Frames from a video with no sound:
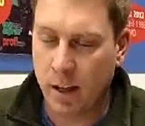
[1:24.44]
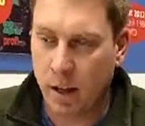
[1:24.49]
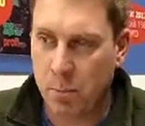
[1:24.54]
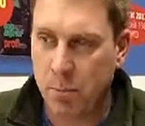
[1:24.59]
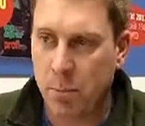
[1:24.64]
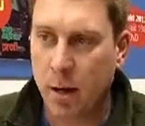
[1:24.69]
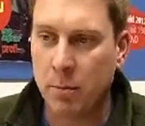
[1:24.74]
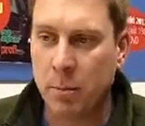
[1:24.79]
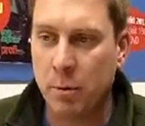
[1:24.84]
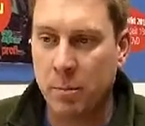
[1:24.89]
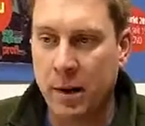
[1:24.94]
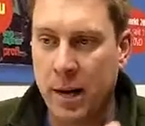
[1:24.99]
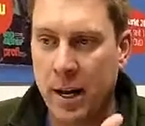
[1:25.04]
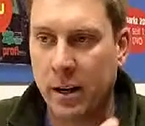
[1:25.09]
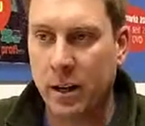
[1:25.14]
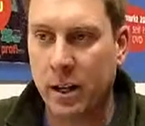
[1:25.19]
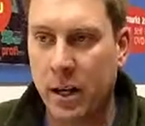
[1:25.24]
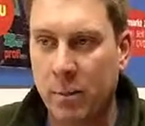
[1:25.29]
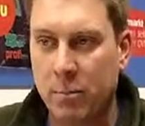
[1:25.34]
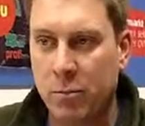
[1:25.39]
they pump them
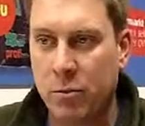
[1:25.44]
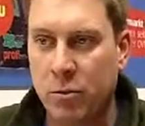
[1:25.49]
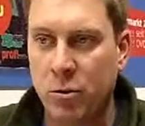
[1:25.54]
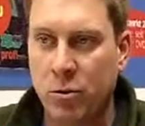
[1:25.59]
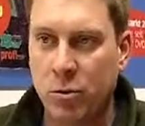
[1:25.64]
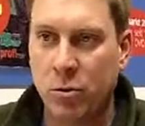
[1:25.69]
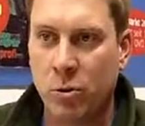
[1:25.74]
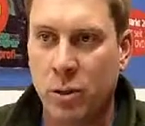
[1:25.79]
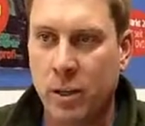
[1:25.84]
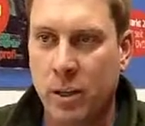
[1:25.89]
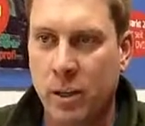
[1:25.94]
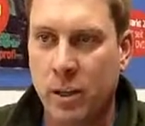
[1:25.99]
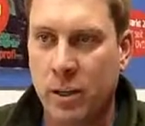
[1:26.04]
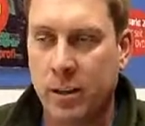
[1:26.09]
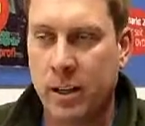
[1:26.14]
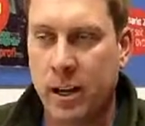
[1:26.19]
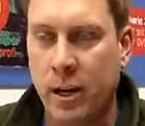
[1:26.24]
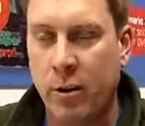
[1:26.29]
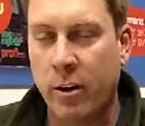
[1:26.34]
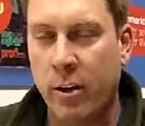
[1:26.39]
back up to
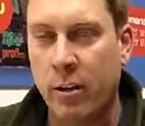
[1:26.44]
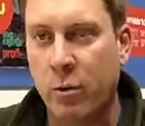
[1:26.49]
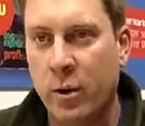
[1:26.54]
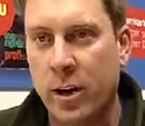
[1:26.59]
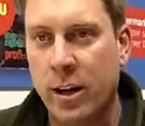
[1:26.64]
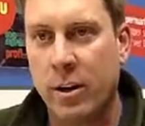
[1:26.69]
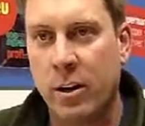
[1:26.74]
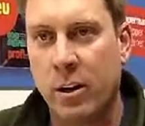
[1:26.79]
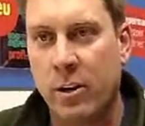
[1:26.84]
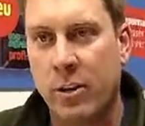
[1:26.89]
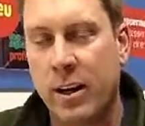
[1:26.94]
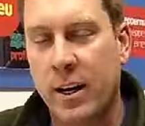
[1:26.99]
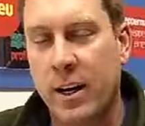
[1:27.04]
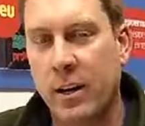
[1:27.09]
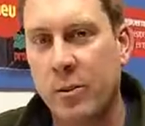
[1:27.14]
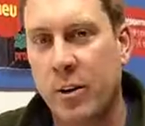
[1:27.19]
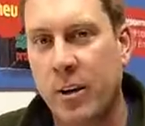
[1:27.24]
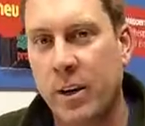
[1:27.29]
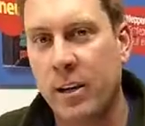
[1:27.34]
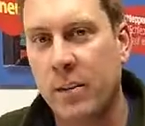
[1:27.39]
uh, carry the weight down the
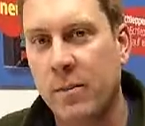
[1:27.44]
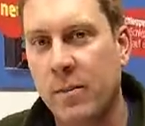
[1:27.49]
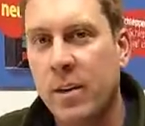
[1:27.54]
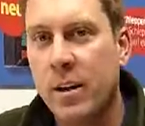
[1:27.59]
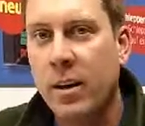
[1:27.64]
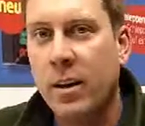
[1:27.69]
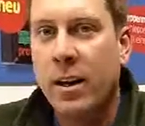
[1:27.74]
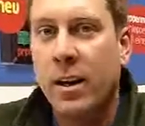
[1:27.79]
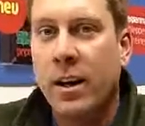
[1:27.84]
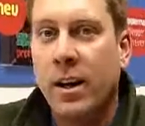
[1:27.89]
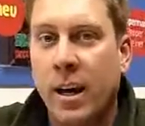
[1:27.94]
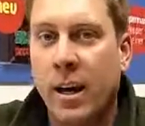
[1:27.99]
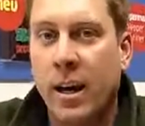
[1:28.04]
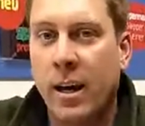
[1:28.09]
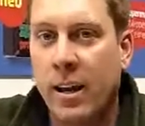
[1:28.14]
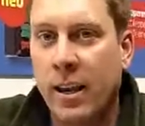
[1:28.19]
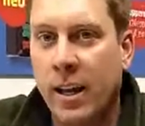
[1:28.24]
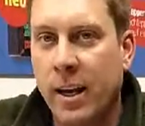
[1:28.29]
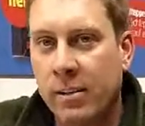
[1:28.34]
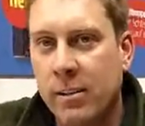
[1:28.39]
highway
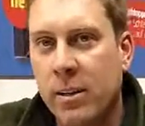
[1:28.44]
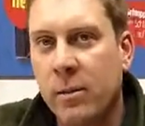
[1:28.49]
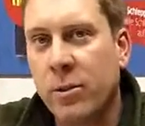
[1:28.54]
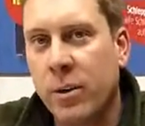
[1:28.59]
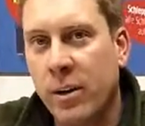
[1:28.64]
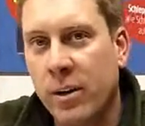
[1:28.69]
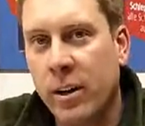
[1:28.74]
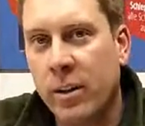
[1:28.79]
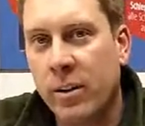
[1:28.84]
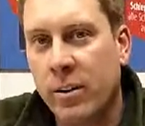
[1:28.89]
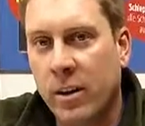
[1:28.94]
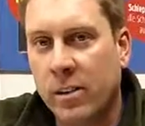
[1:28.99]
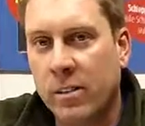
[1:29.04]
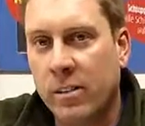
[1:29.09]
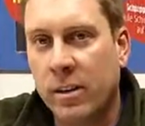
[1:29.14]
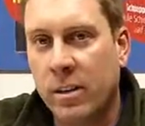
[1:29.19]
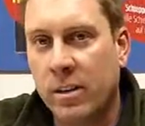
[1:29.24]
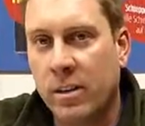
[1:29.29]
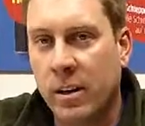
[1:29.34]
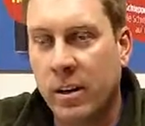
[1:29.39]
and that seemed very
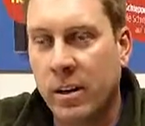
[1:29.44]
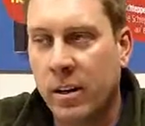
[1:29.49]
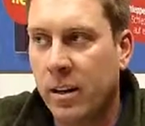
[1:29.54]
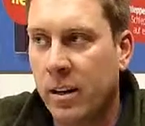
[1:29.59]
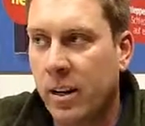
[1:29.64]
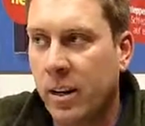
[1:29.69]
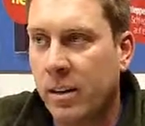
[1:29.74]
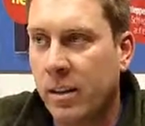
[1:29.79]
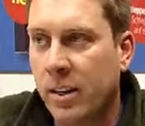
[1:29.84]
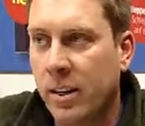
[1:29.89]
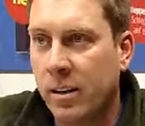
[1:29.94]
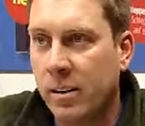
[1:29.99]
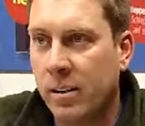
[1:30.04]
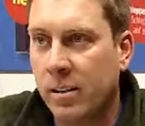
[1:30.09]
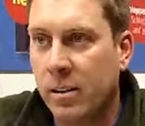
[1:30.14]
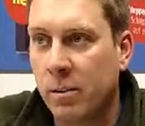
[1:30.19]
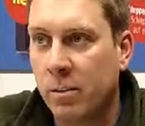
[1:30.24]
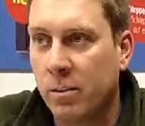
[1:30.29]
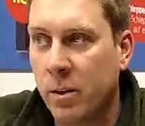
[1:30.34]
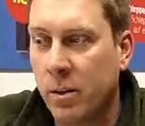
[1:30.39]
interesting, and I think
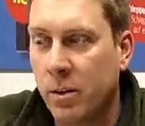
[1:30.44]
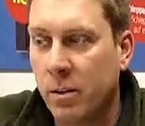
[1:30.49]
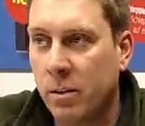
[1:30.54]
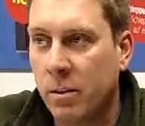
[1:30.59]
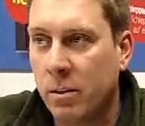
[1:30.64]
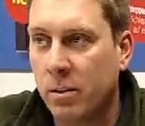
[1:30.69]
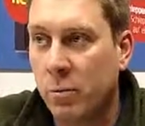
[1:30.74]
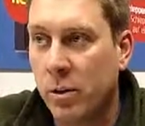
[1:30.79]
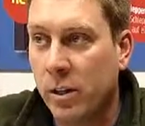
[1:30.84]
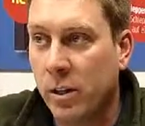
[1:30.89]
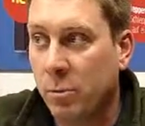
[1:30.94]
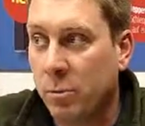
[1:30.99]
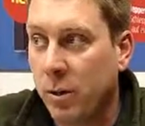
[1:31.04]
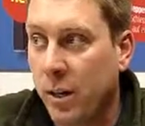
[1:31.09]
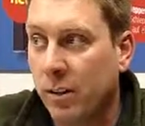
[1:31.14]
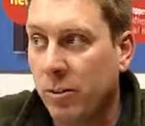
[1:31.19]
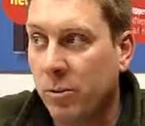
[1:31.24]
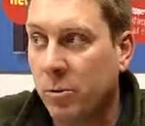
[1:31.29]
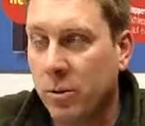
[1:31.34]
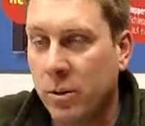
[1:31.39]
it's something we could
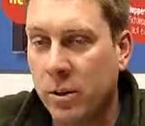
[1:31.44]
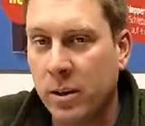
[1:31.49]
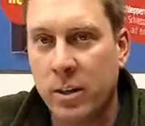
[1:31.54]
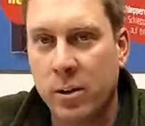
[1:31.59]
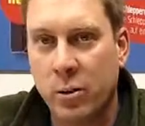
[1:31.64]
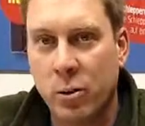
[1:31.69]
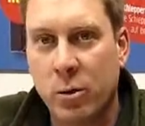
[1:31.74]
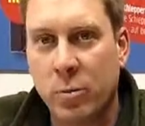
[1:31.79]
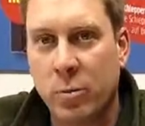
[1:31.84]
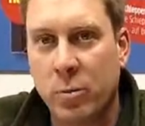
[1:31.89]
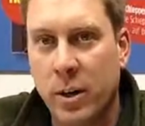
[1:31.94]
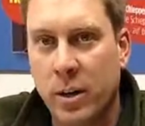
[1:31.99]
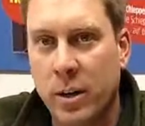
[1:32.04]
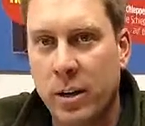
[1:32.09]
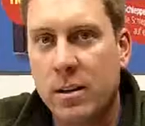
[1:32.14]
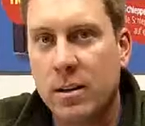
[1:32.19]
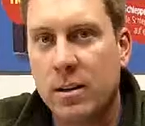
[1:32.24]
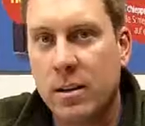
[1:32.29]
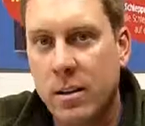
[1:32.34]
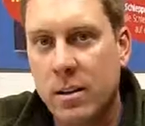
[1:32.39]
possibly incorporate.
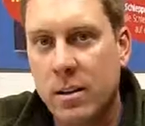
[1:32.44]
